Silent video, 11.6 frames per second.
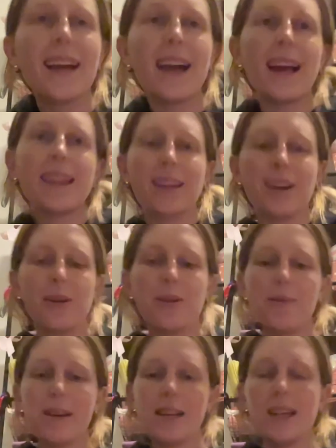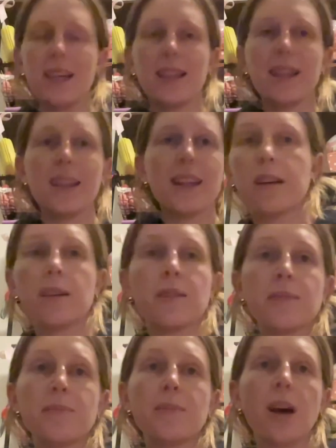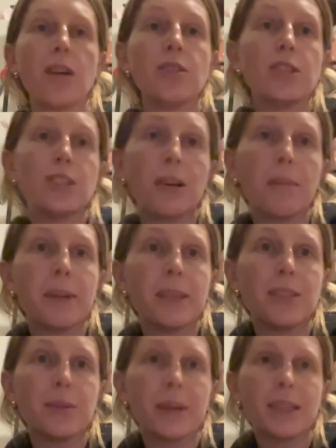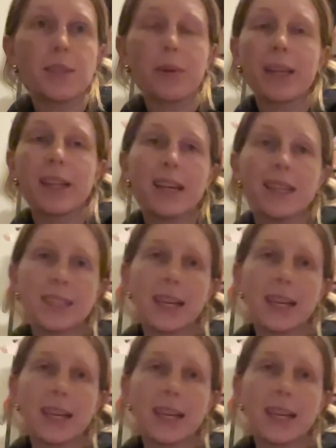Hello. I'll just jump into it as quickly as I